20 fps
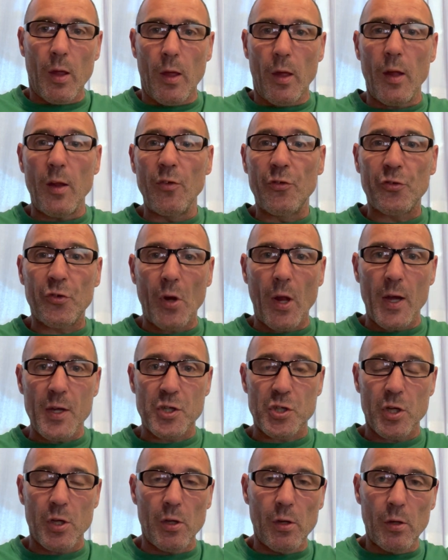
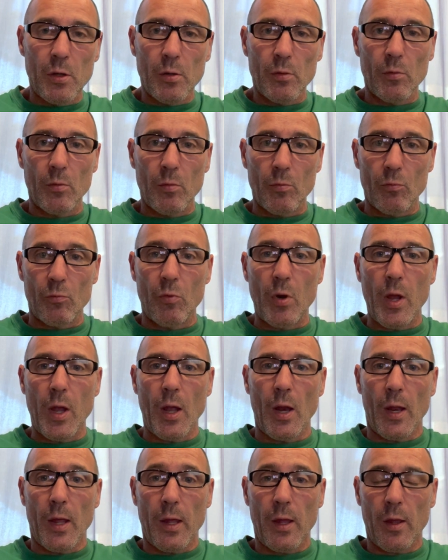Insulation
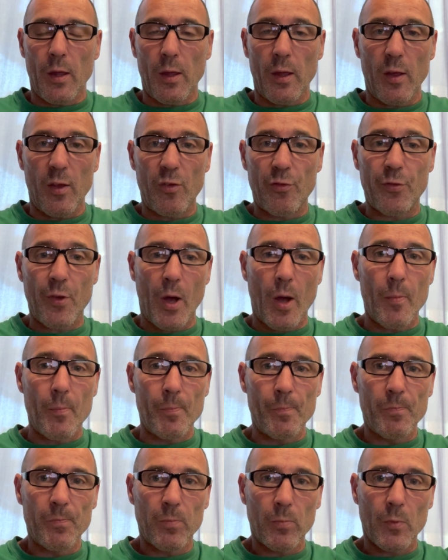really is
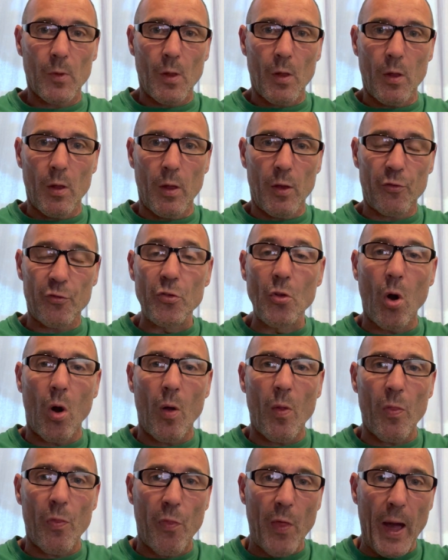it's
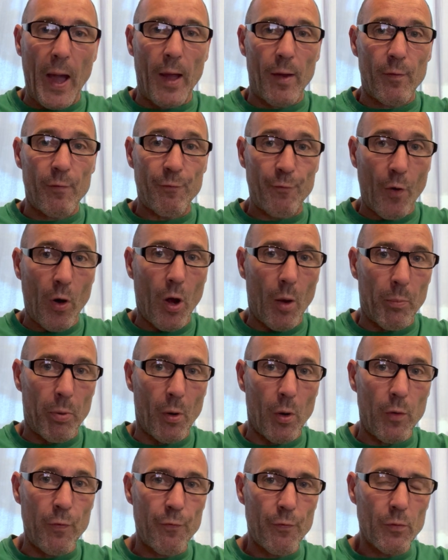not that
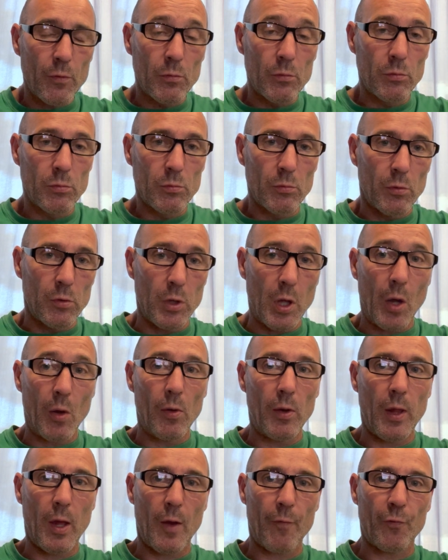fireproof. You
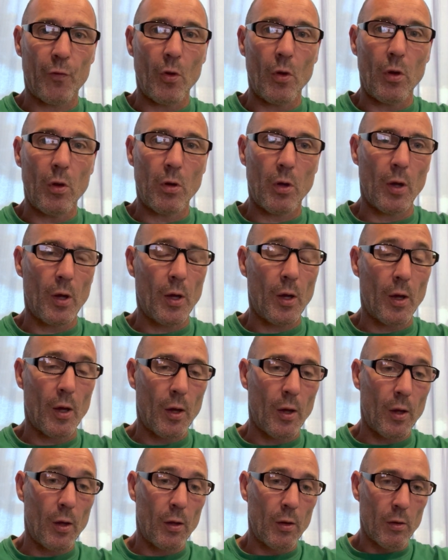only have to look
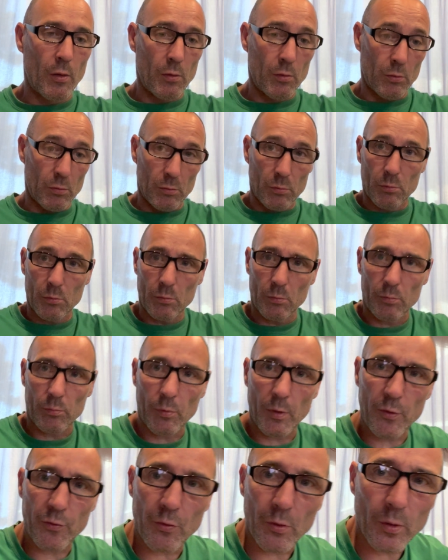at
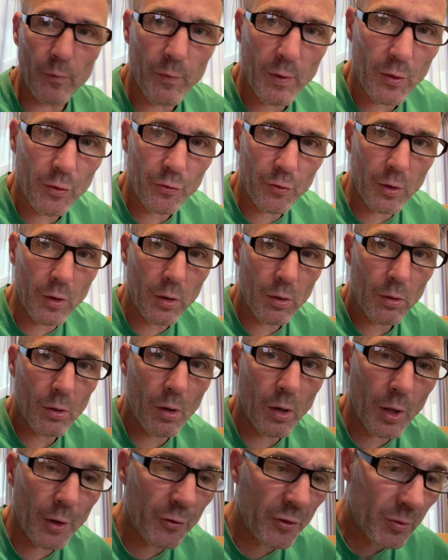recent events in
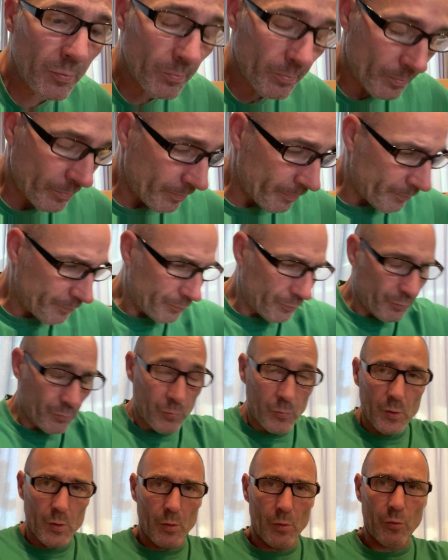London
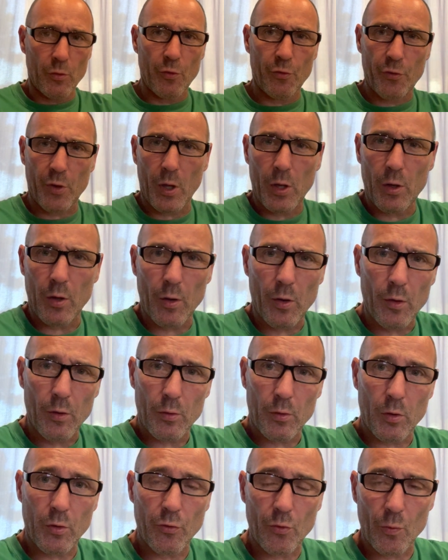to say that,
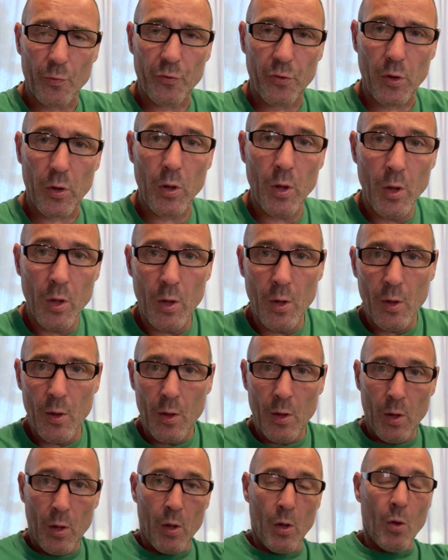because obviously,
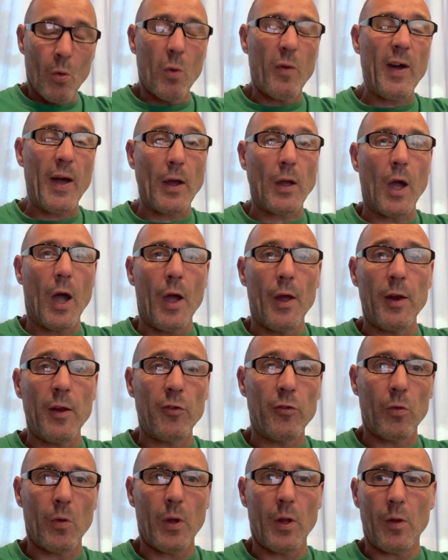without going
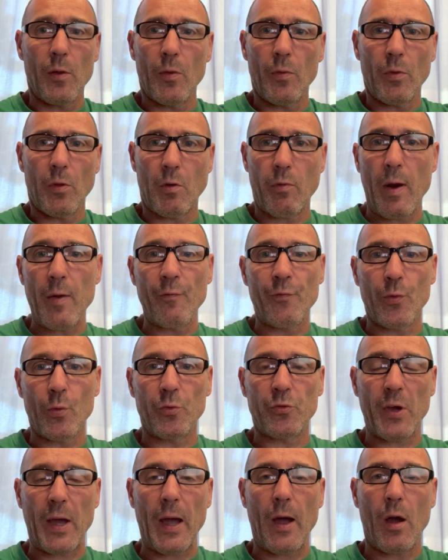into it, the Grenfell
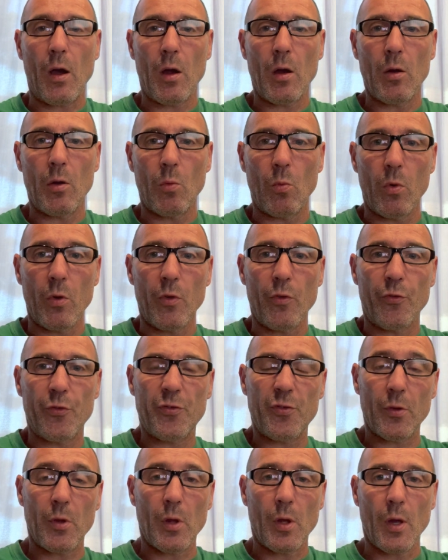Tower
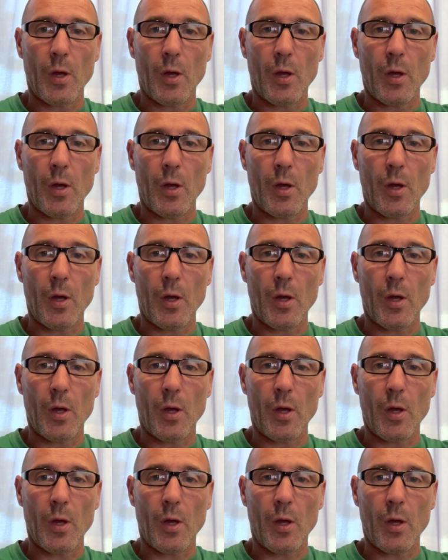was